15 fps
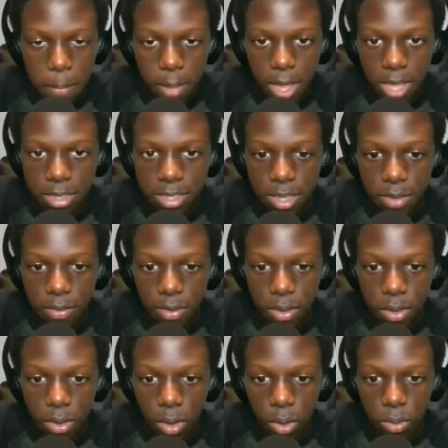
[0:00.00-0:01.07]
positive.
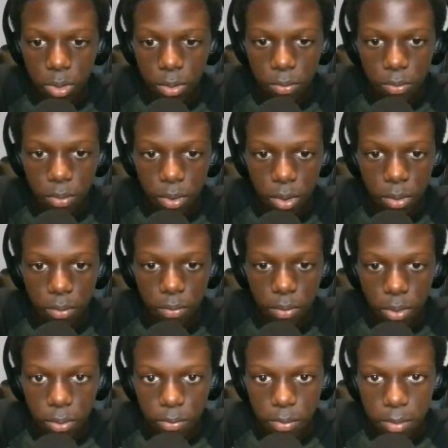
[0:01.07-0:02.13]
Oh, the front
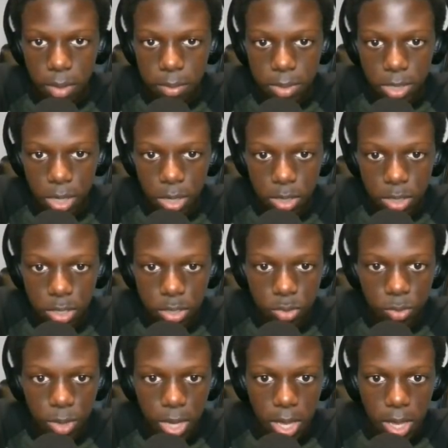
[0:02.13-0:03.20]
phone from upstairs is
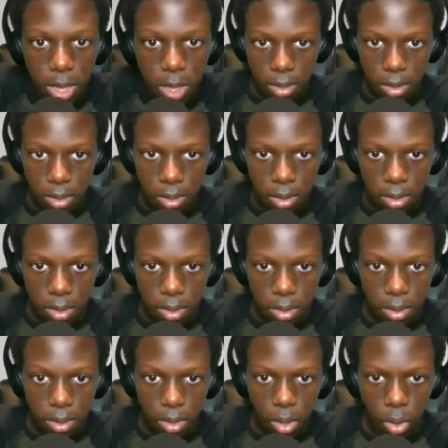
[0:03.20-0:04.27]
ringing.
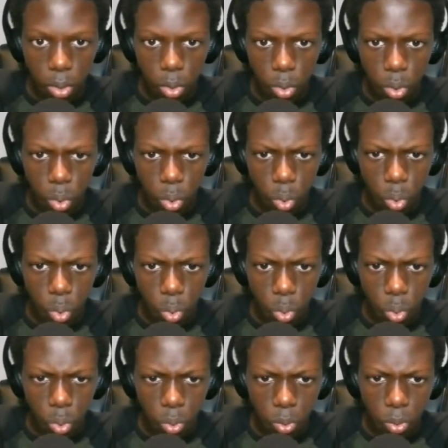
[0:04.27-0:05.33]
Oh.
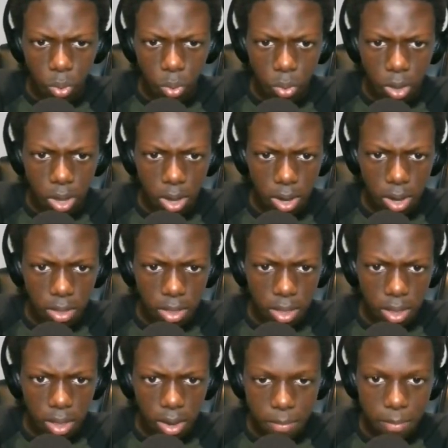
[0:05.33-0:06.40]
I
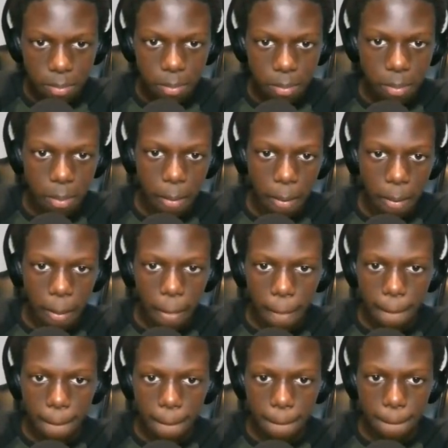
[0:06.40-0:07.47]
heard
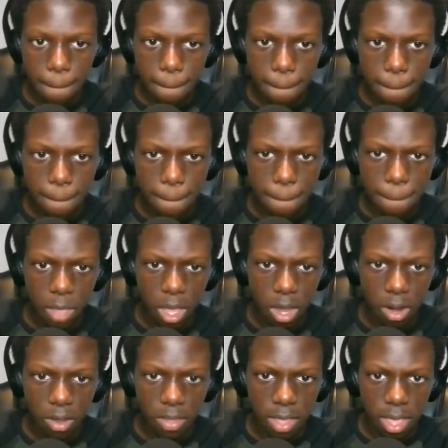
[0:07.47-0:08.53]

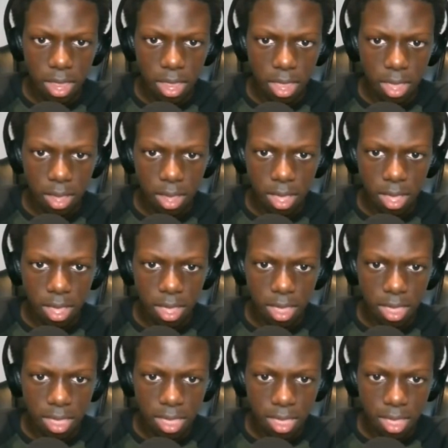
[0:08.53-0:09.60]
that. Okay.
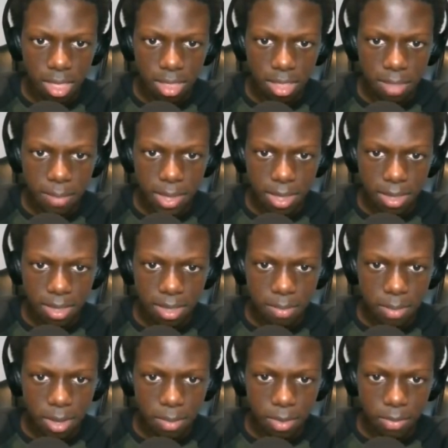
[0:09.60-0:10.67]
Let me
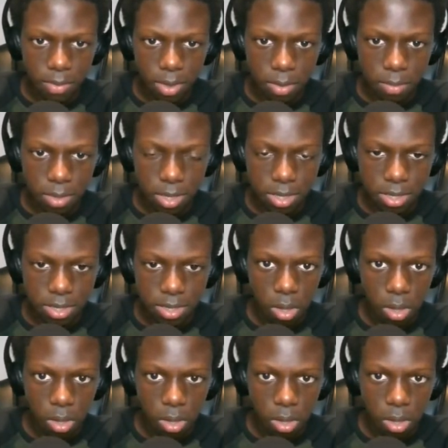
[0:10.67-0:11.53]
pick up the phone, please.